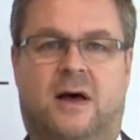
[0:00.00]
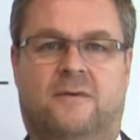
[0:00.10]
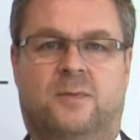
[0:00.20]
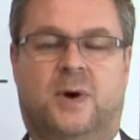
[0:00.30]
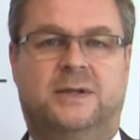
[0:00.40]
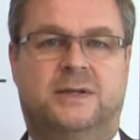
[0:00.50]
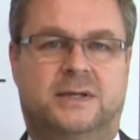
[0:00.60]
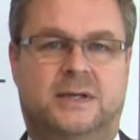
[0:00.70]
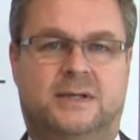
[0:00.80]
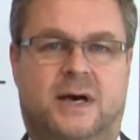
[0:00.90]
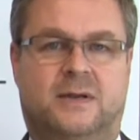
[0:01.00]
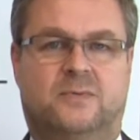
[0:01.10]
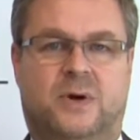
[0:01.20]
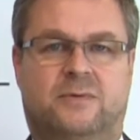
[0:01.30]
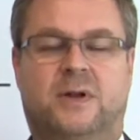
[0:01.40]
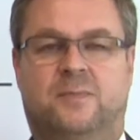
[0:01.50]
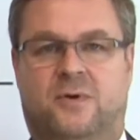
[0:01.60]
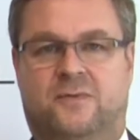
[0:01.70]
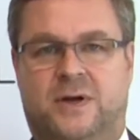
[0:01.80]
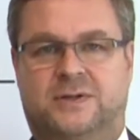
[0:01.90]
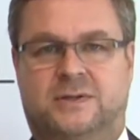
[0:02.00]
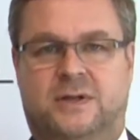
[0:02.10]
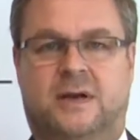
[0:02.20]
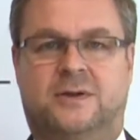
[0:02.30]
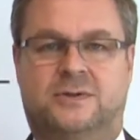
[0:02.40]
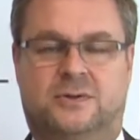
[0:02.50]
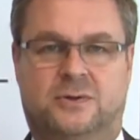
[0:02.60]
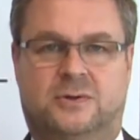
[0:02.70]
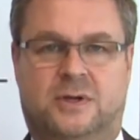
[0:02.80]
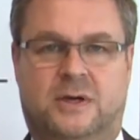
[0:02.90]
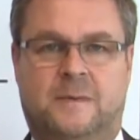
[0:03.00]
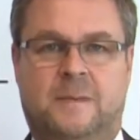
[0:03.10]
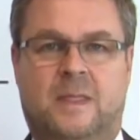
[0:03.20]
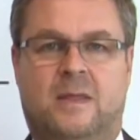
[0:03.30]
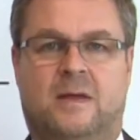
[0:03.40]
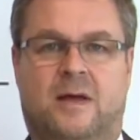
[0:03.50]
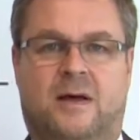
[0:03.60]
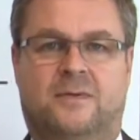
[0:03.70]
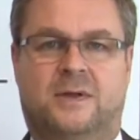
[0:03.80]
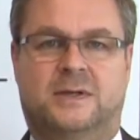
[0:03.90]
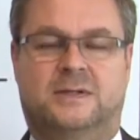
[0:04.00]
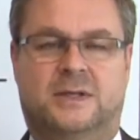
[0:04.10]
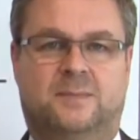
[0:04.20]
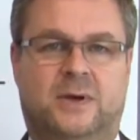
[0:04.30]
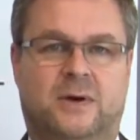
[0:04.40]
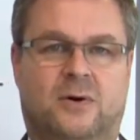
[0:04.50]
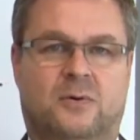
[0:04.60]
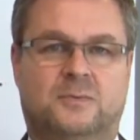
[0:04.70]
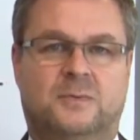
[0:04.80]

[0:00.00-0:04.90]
from ITC side were really professionals, understood these TPO